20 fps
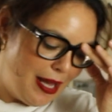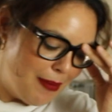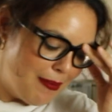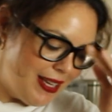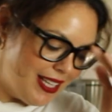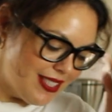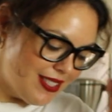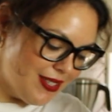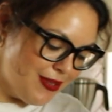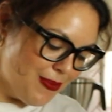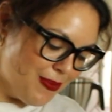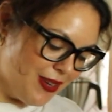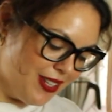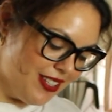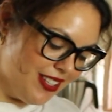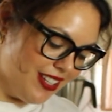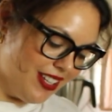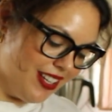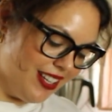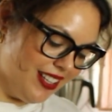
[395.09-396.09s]
Makes you
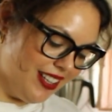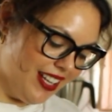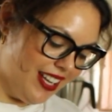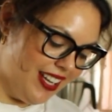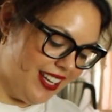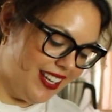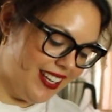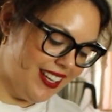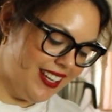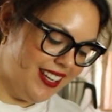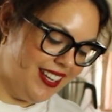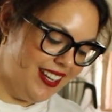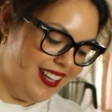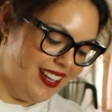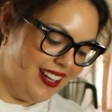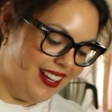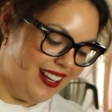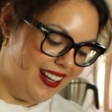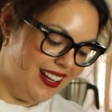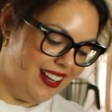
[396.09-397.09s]
wonder like,
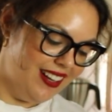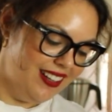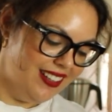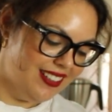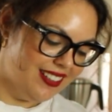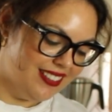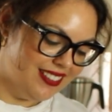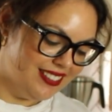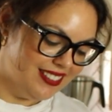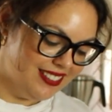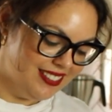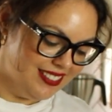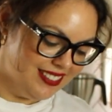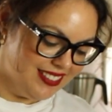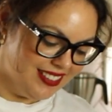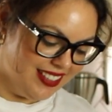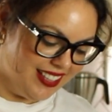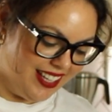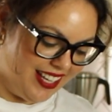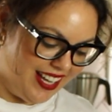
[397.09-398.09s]
oh,
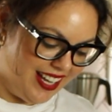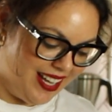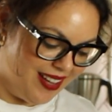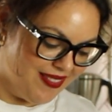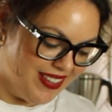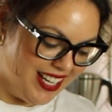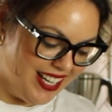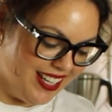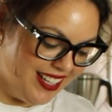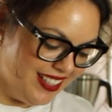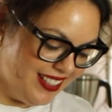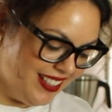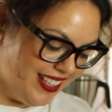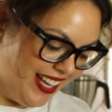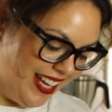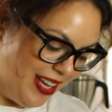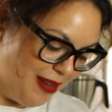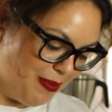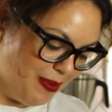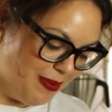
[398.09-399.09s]
am I
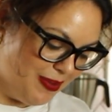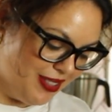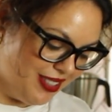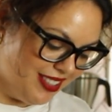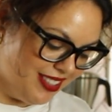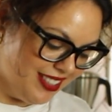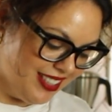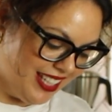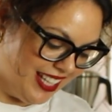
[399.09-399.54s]
capable?